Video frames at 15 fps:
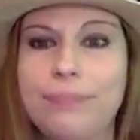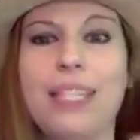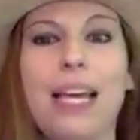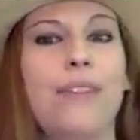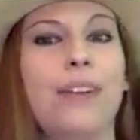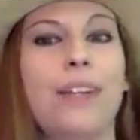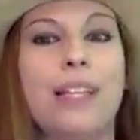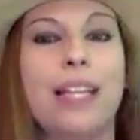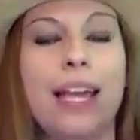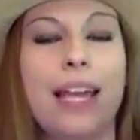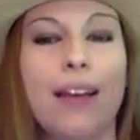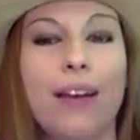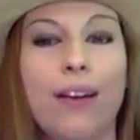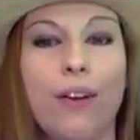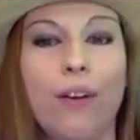
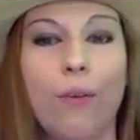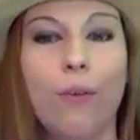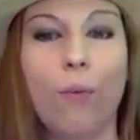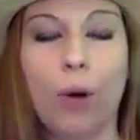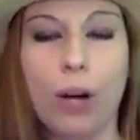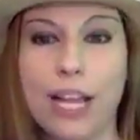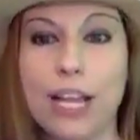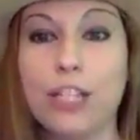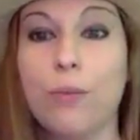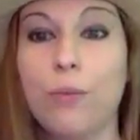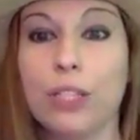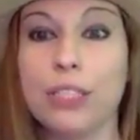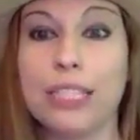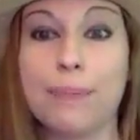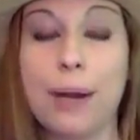definitely working
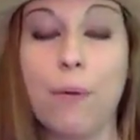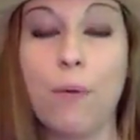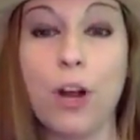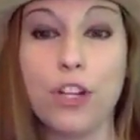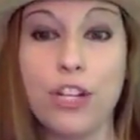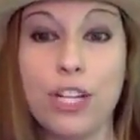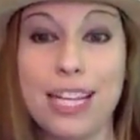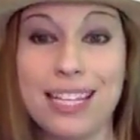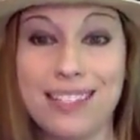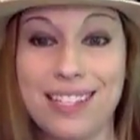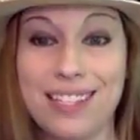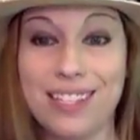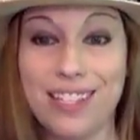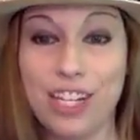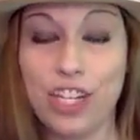toward this, but I want you to
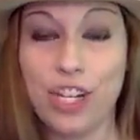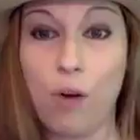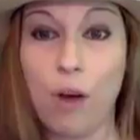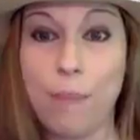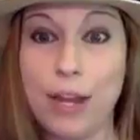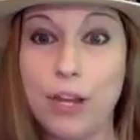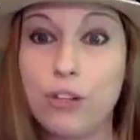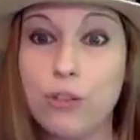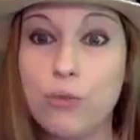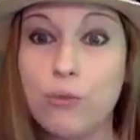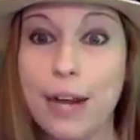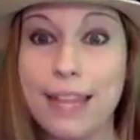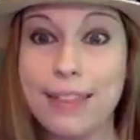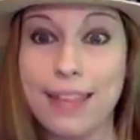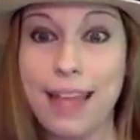consistently show up and
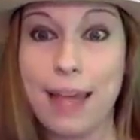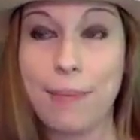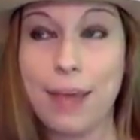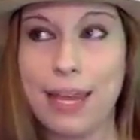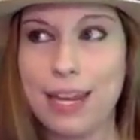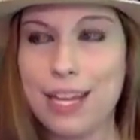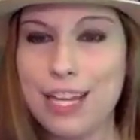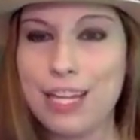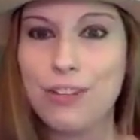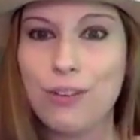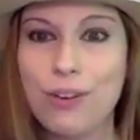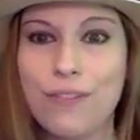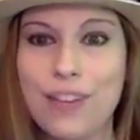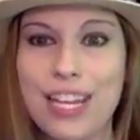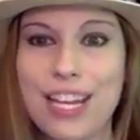train them. And in
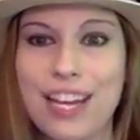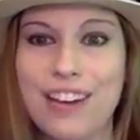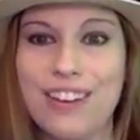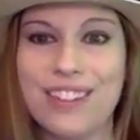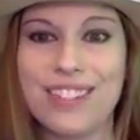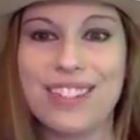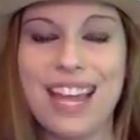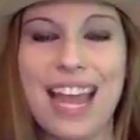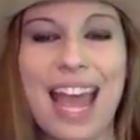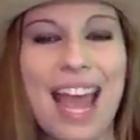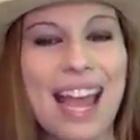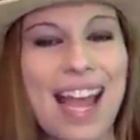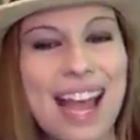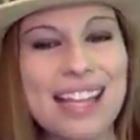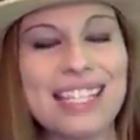your videos, say,
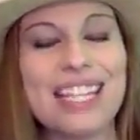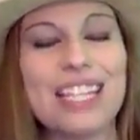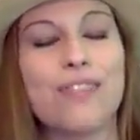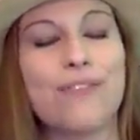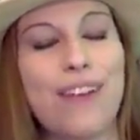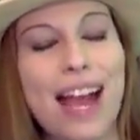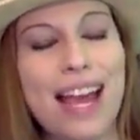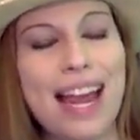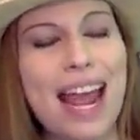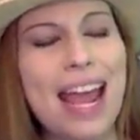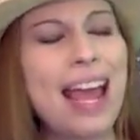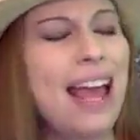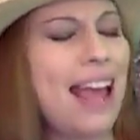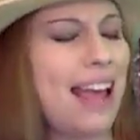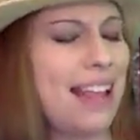hey guys, it's
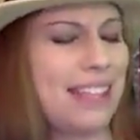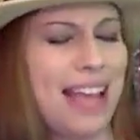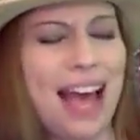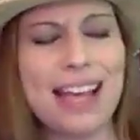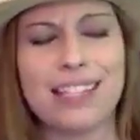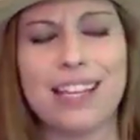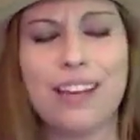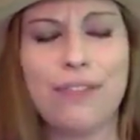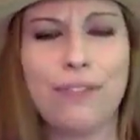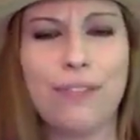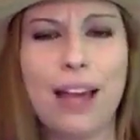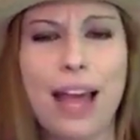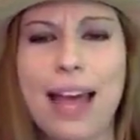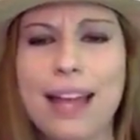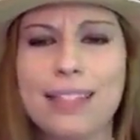Friday. It's
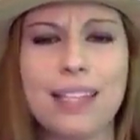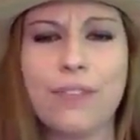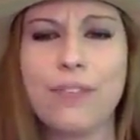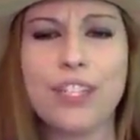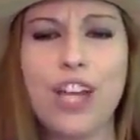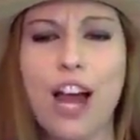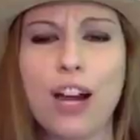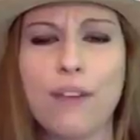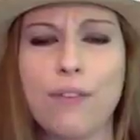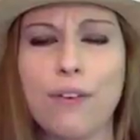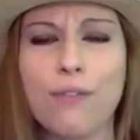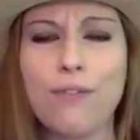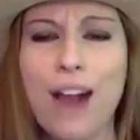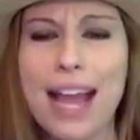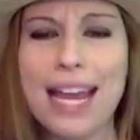Ask a
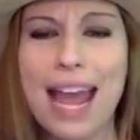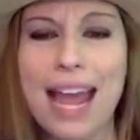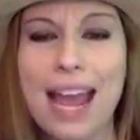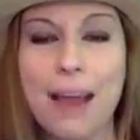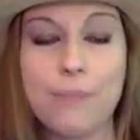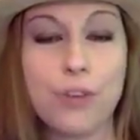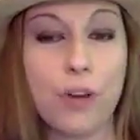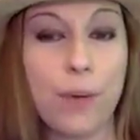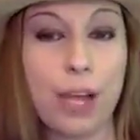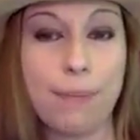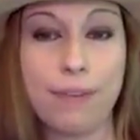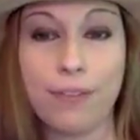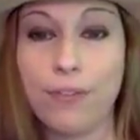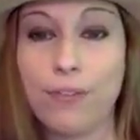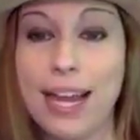Photographer Friday. I'm showing
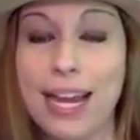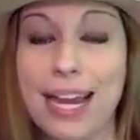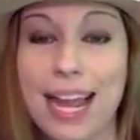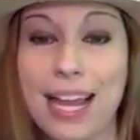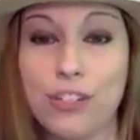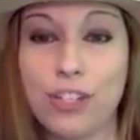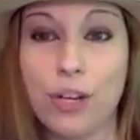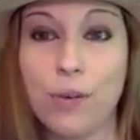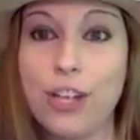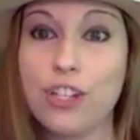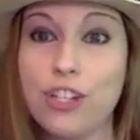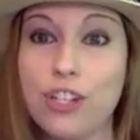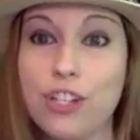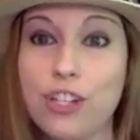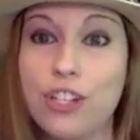up every Friday to answer your
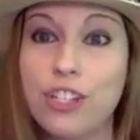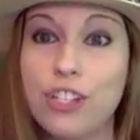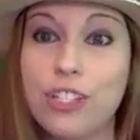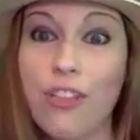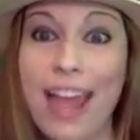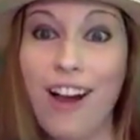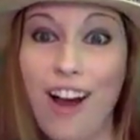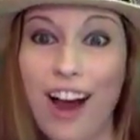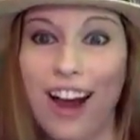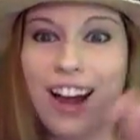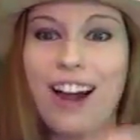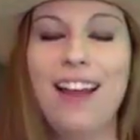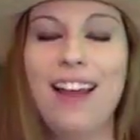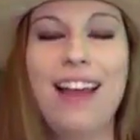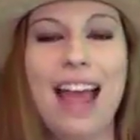questions. Here
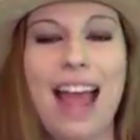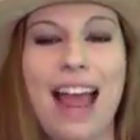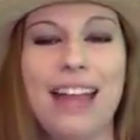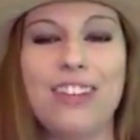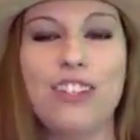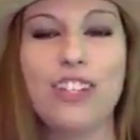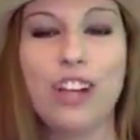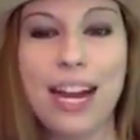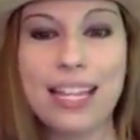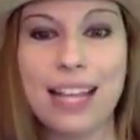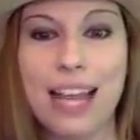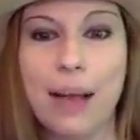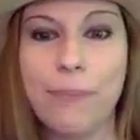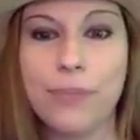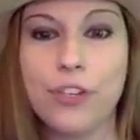they are. And
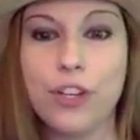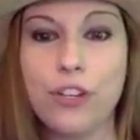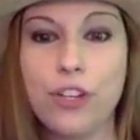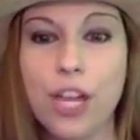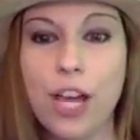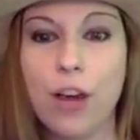train them to